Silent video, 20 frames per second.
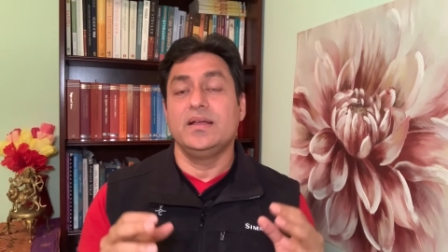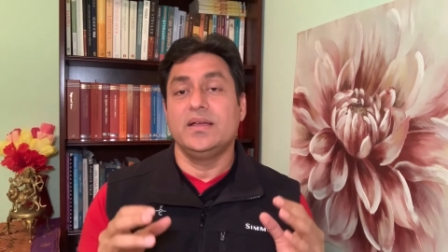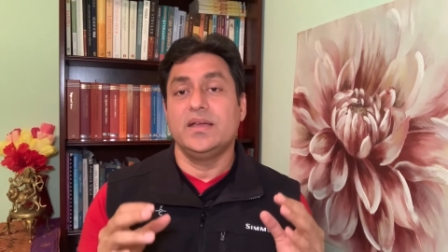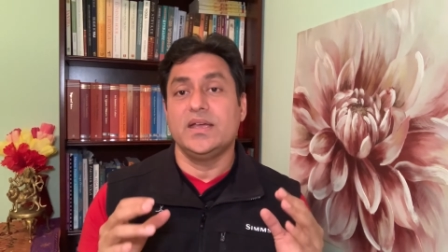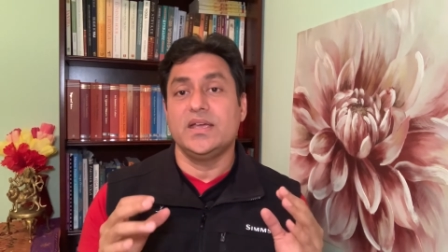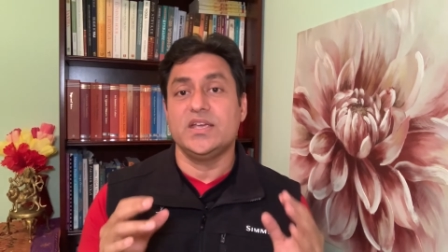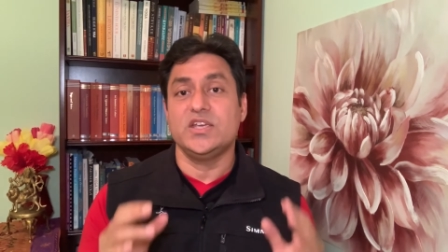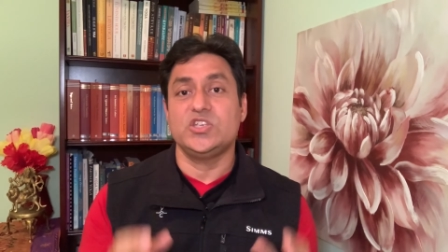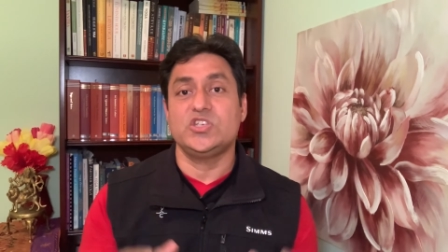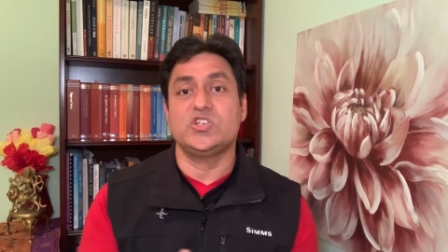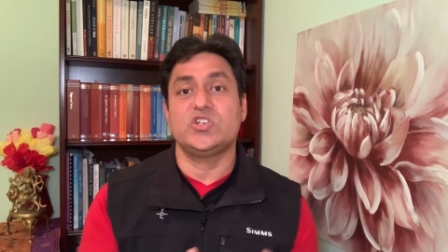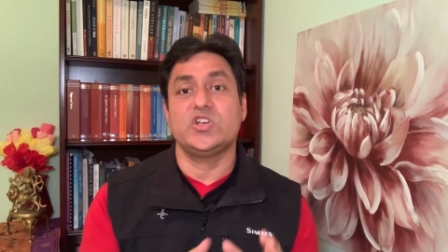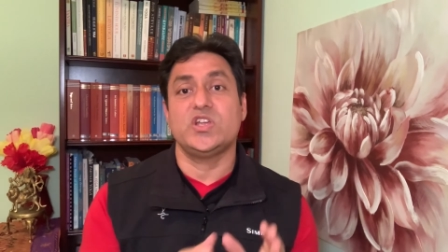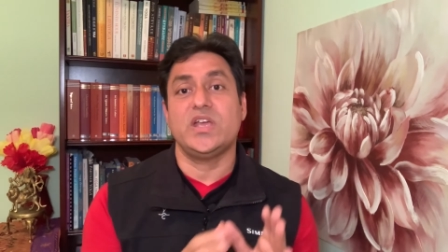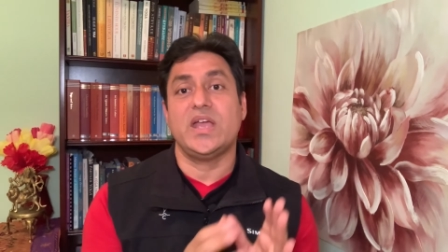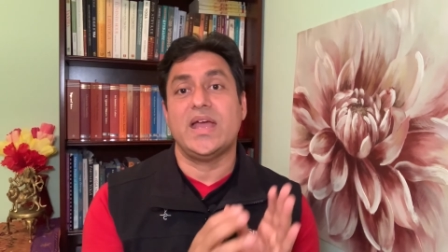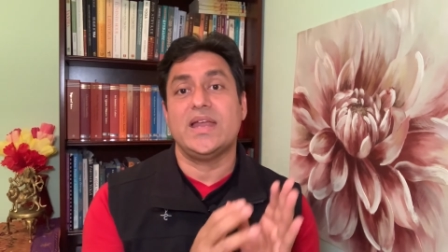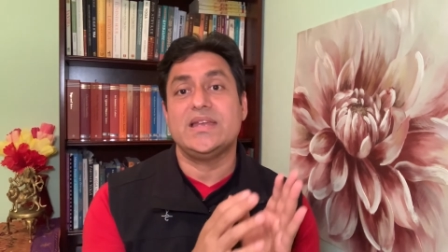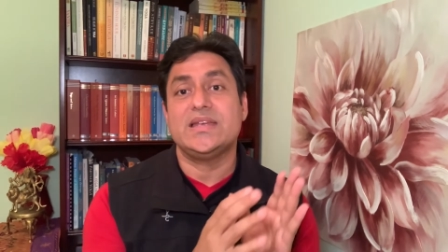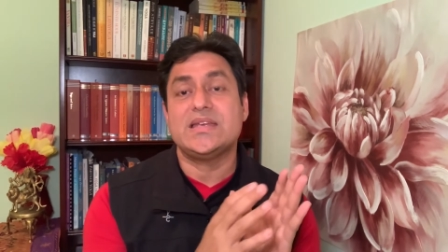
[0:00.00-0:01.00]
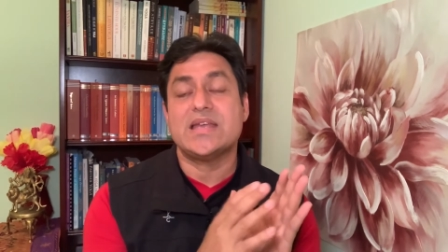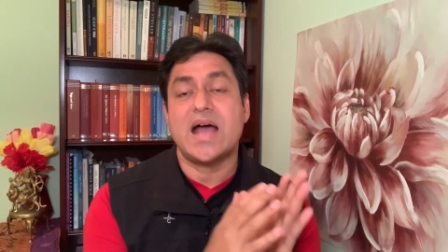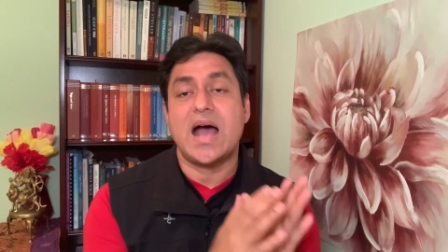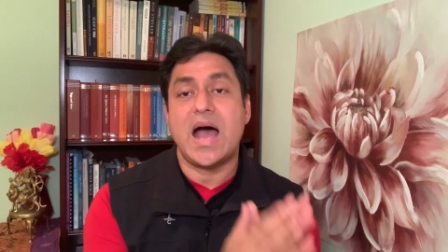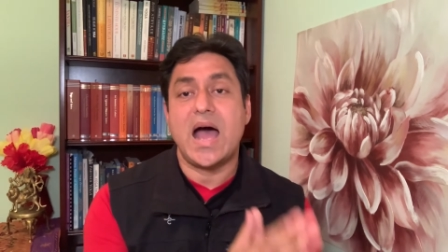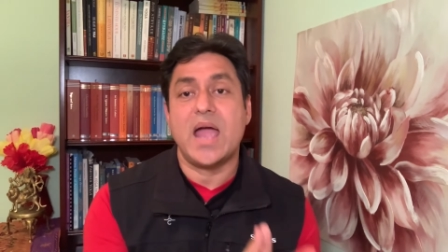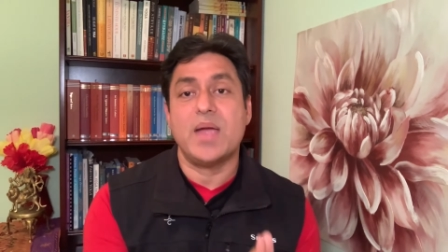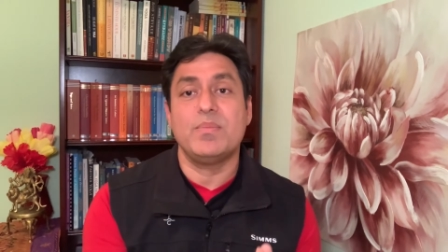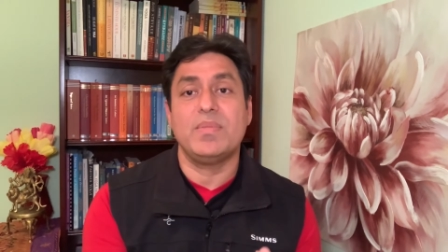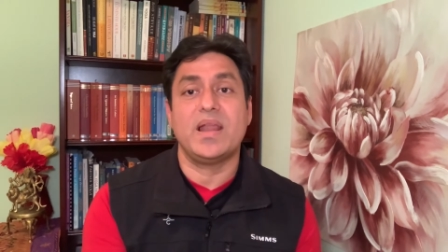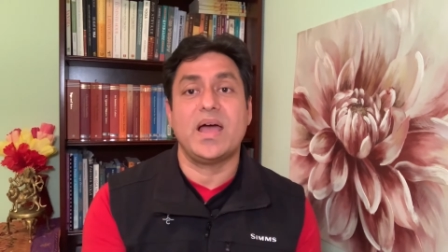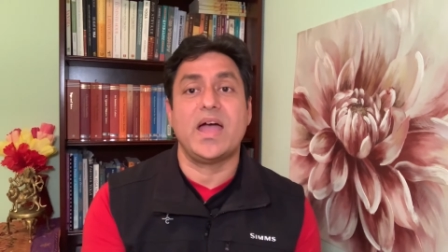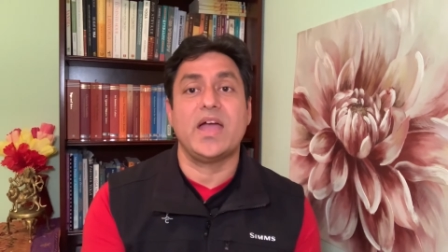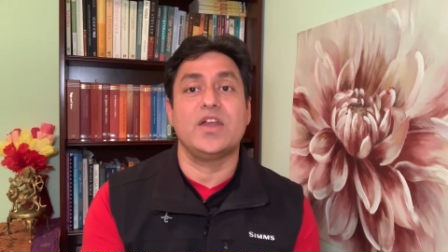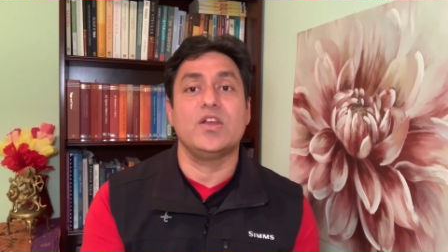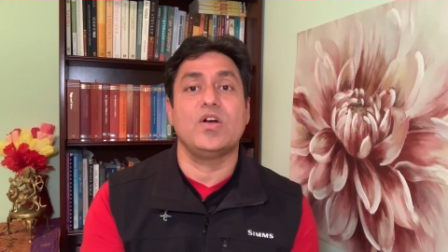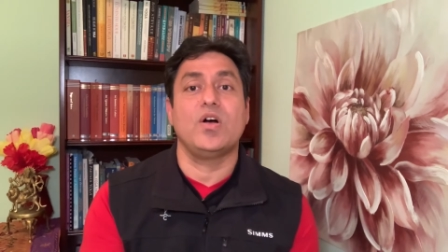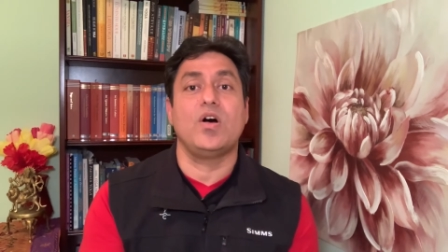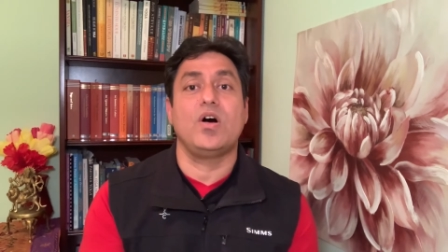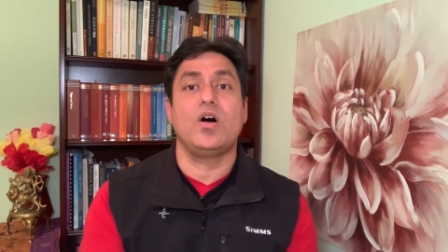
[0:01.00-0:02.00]
History and
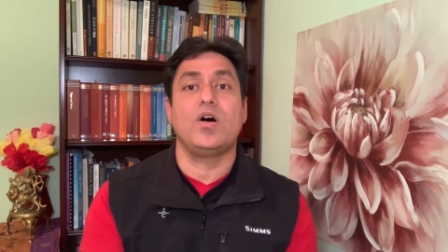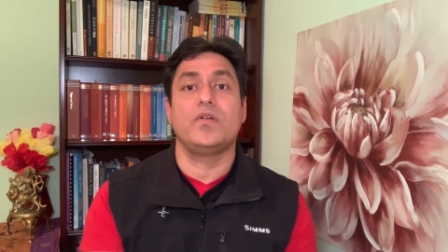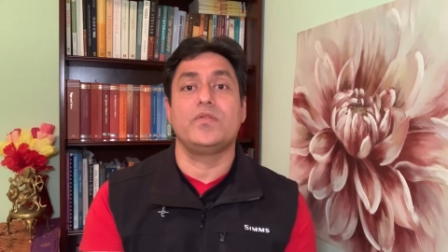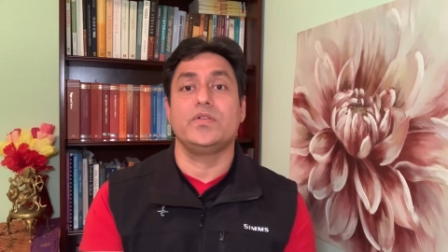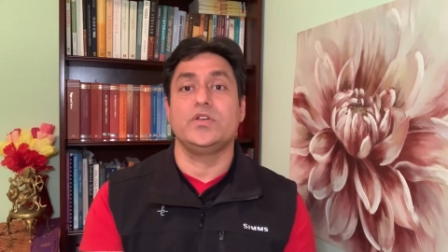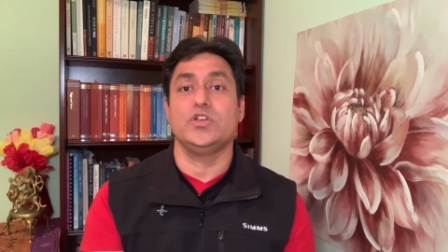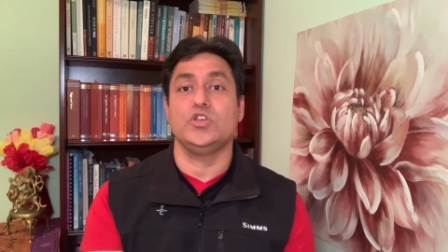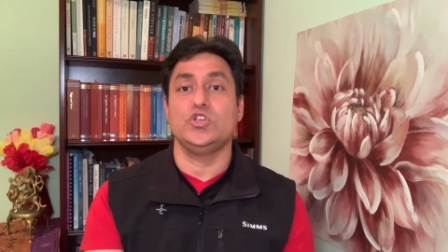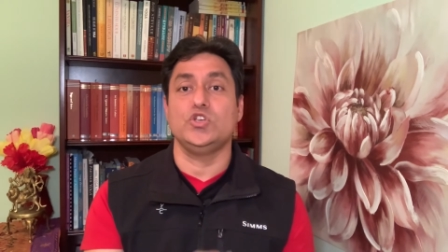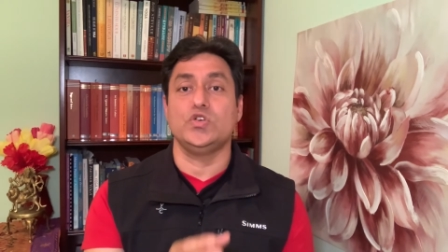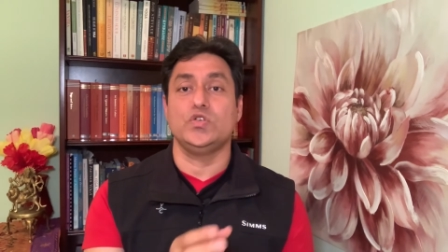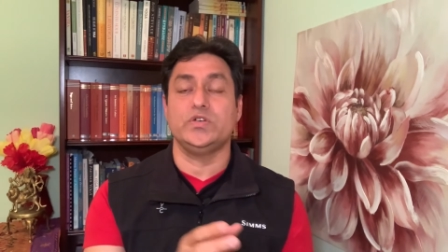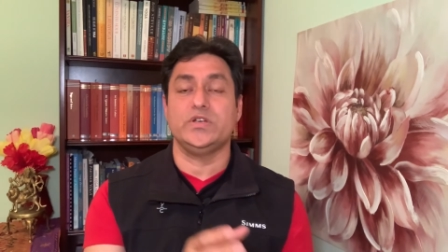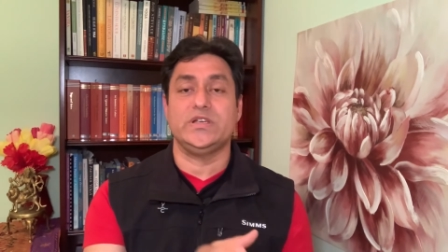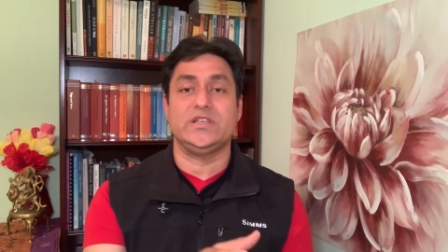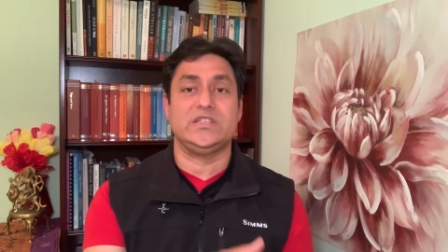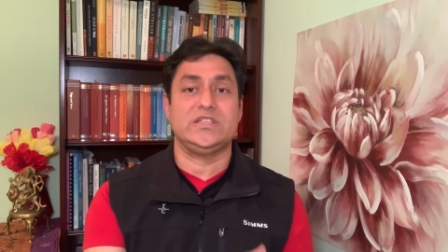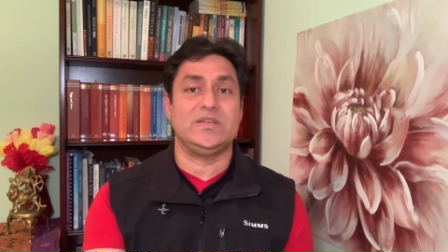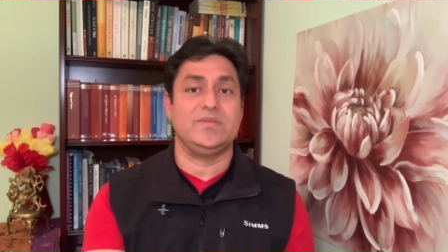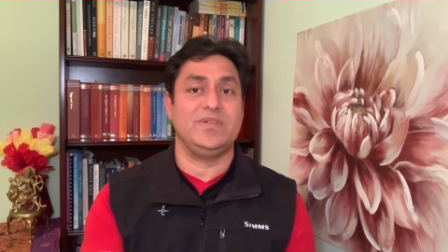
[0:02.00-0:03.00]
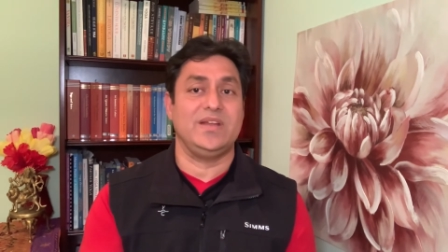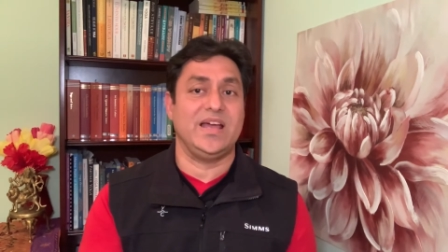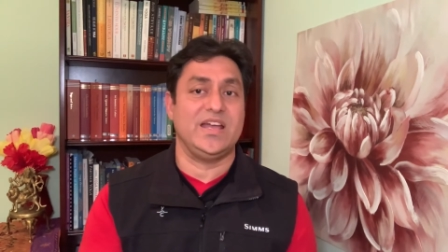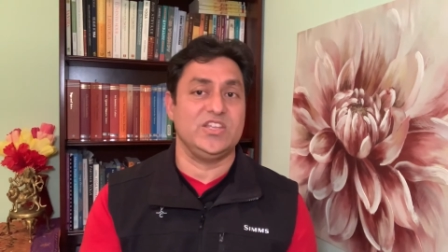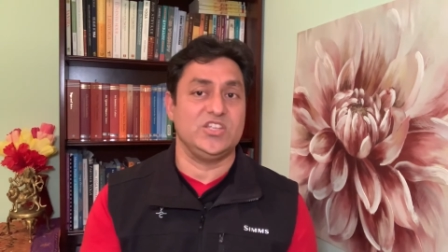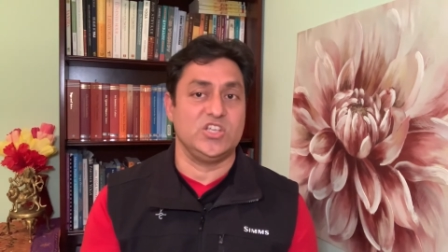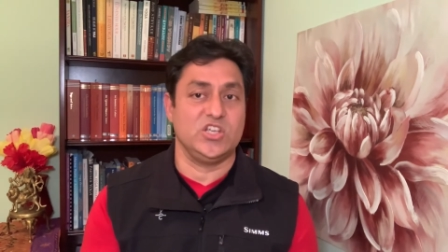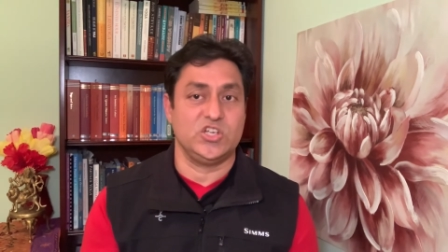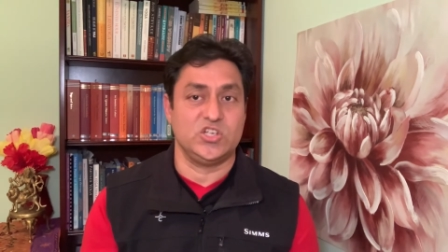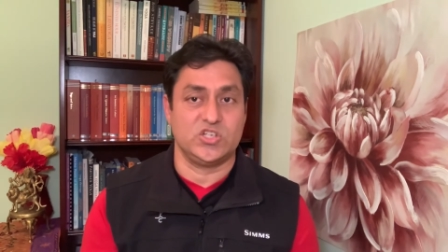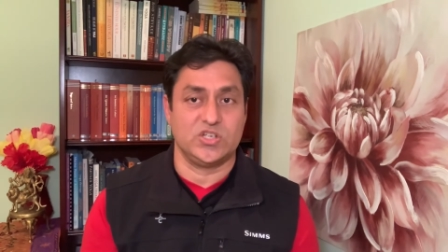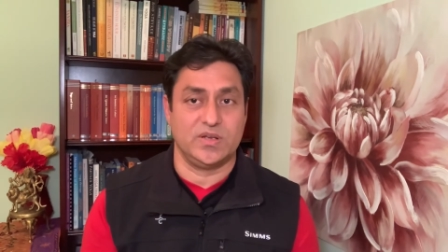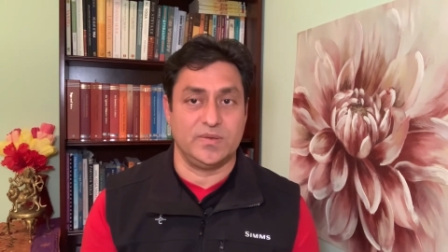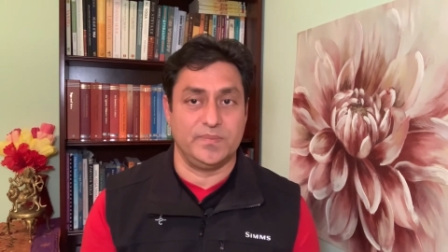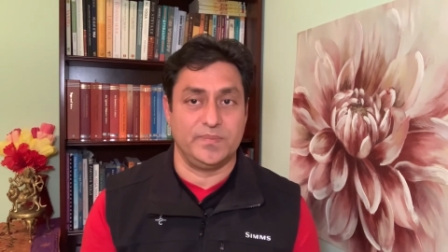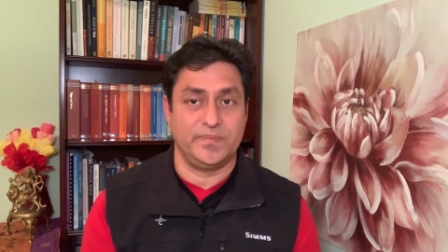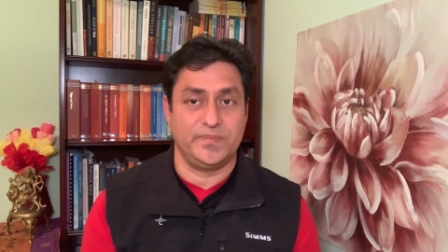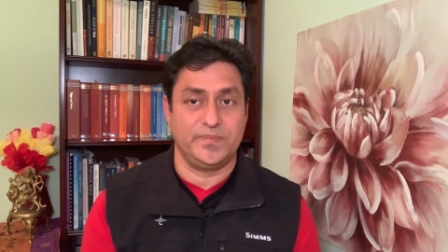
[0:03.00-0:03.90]
Timeline of Yogic Civilization.